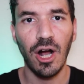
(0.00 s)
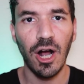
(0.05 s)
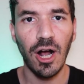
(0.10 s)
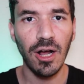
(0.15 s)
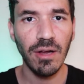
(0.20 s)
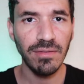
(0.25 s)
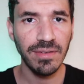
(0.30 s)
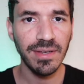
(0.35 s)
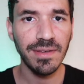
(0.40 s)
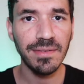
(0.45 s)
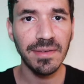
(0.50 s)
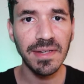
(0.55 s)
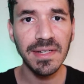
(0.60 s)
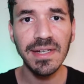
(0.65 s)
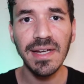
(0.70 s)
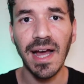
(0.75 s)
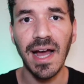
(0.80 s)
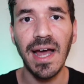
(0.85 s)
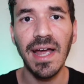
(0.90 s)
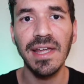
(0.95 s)

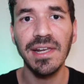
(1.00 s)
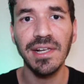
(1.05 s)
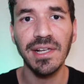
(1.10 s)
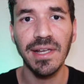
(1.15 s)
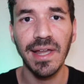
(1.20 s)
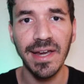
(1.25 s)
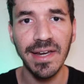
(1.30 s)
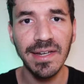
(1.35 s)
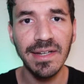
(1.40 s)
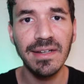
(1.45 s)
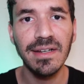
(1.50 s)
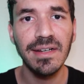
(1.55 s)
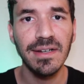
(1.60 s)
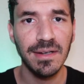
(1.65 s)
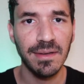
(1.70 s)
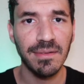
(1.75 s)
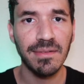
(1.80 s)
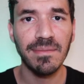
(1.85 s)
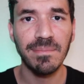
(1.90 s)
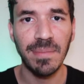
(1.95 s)
obviously, I like
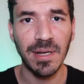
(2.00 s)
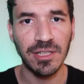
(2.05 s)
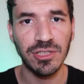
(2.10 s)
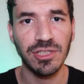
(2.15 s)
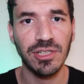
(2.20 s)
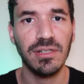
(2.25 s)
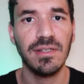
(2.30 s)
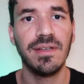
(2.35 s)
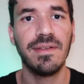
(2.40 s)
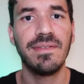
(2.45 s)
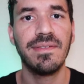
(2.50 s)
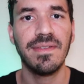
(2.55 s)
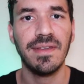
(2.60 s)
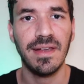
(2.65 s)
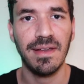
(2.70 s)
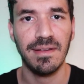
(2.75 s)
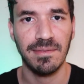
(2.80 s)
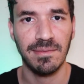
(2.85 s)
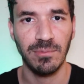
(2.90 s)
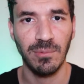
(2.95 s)
specialists
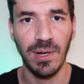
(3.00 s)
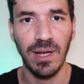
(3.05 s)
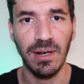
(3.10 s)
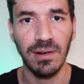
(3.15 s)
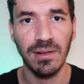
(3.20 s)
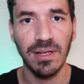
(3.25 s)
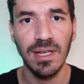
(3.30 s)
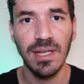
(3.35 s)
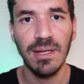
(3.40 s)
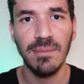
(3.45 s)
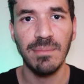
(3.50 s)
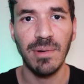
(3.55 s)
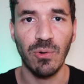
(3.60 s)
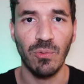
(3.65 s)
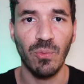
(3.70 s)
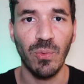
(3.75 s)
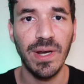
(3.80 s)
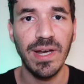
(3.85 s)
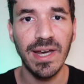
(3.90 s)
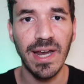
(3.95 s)
as well,
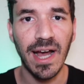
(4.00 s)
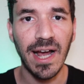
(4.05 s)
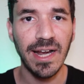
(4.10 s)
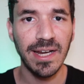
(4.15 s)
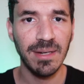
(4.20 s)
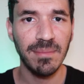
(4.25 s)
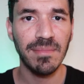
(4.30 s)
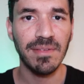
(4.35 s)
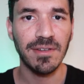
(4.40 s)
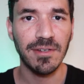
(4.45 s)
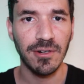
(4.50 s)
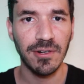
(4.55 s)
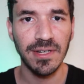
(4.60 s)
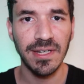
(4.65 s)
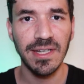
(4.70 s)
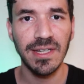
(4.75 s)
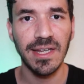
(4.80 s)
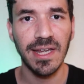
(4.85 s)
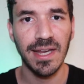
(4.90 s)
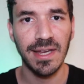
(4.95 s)
but when I am
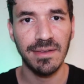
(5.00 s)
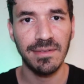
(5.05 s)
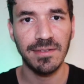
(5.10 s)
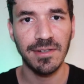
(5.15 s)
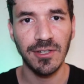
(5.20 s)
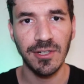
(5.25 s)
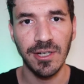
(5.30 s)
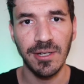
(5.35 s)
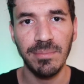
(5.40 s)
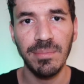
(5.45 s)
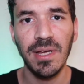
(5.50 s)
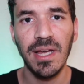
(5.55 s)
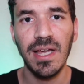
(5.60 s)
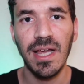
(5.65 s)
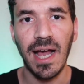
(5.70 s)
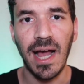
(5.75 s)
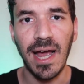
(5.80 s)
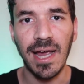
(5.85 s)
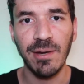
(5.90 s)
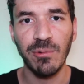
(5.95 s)
starting a startup,
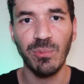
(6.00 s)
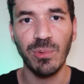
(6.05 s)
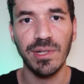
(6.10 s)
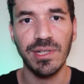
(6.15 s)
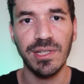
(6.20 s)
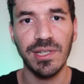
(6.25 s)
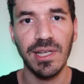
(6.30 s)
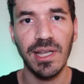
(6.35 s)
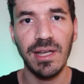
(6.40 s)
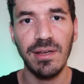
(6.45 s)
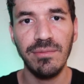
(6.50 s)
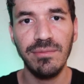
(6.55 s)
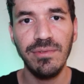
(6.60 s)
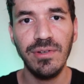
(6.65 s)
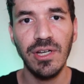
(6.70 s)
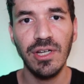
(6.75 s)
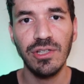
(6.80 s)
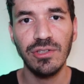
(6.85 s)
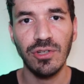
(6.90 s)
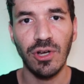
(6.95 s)
I would love
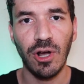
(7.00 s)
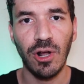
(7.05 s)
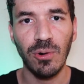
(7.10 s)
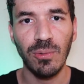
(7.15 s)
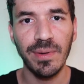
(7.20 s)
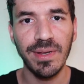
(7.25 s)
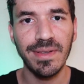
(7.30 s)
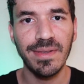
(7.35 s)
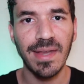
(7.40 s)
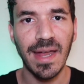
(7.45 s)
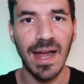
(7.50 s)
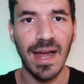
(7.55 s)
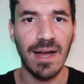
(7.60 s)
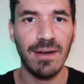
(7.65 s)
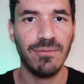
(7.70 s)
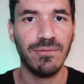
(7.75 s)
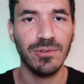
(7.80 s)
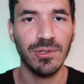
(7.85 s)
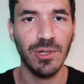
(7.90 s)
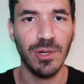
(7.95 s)
to always
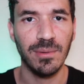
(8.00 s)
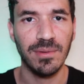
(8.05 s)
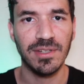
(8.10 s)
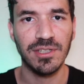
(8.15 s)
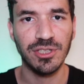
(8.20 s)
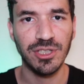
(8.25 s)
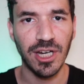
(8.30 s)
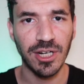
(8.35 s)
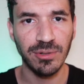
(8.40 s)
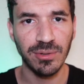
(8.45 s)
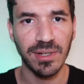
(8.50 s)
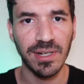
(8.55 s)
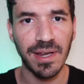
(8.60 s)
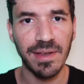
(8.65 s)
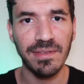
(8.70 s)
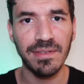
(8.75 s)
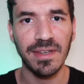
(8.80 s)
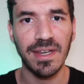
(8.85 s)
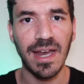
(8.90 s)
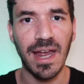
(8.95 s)
have those
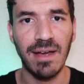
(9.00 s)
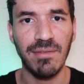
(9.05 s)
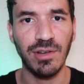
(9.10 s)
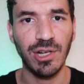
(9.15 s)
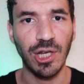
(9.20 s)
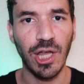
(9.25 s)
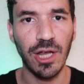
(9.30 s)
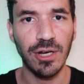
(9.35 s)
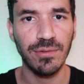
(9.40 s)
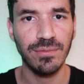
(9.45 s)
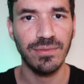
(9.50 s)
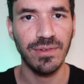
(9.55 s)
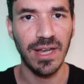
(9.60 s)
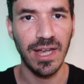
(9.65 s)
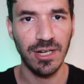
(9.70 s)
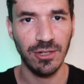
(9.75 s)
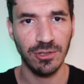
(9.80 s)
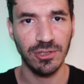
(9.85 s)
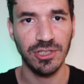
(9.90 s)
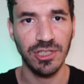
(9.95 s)
generalists that have a lot of
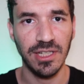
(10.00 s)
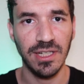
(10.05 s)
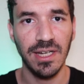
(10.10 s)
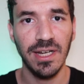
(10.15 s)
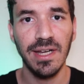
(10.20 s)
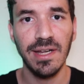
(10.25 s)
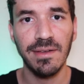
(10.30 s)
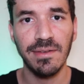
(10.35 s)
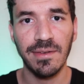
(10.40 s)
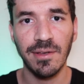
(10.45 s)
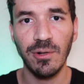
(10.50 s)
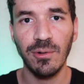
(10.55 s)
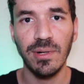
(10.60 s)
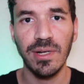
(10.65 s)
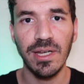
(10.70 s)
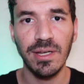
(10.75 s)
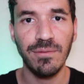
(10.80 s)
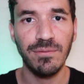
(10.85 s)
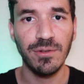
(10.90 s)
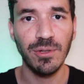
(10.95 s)
energy. So
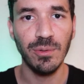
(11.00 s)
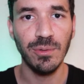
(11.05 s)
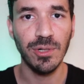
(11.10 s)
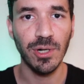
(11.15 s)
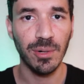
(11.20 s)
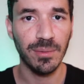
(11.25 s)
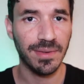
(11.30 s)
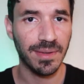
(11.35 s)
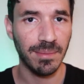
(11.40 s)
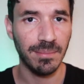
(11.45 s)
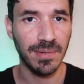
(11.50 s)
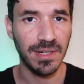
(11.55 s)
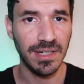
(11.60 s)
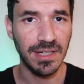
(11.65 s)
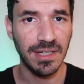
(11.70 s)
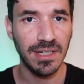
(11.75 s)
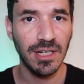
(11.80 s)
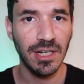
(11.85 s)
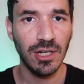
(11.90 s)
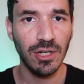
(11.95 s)
if you know
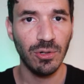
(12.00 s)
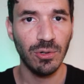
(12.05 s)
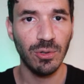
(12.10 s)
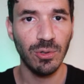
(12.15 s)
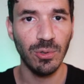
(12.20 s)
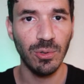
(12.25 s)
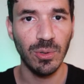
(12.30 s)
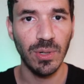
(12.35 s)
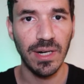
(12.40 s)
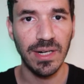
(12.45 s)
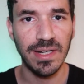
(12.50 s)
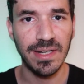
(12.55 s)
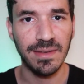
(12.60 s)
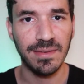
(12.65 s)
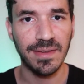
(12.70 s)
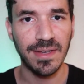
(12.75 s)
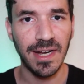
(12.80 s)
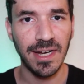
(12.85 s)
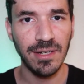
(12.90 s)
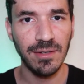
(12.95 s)
somebody who
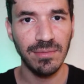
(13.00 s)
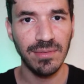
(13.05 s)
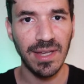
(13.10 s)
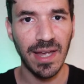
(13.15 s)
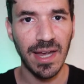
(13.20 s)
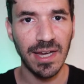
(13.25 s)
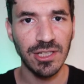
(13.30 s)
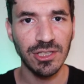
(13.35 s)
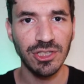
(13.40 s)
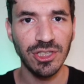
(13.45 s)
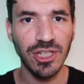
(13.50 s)
is kind of that